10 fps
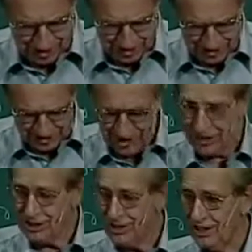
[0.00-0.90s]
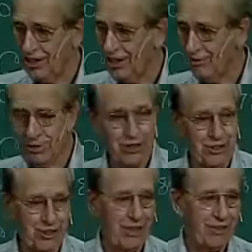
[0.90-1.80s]
we could actually, if we
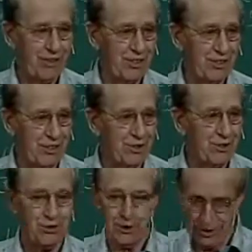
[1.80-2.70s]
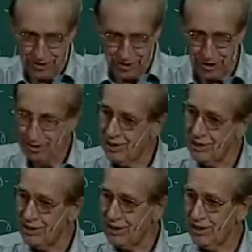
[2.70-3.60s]
took off our shoes, we could go
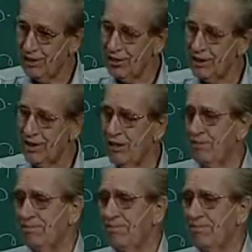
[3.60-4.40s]
into the Golden Dome.